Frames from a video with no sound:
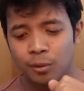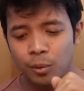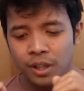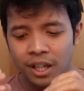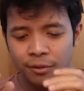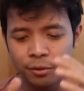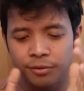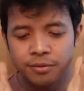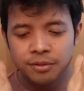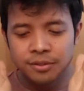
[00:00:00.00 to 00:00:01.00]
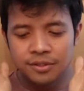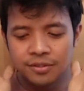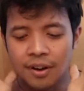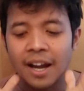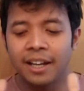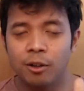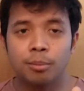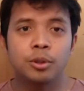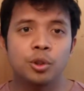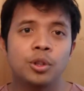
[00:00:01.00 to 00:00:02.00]
we have to find
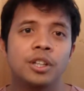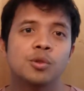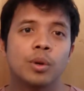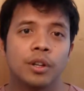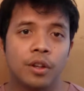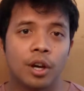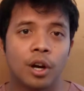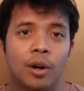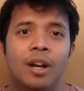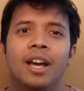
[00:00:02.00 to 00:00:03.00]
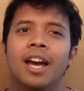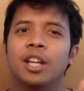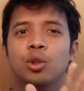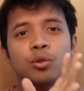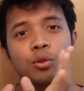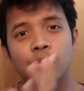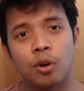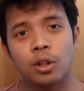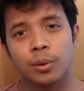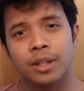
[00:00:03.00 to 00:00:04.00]
opportunities where they are, and you have to
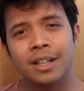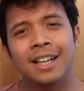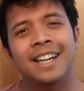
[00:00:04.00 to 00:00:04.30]
follow it.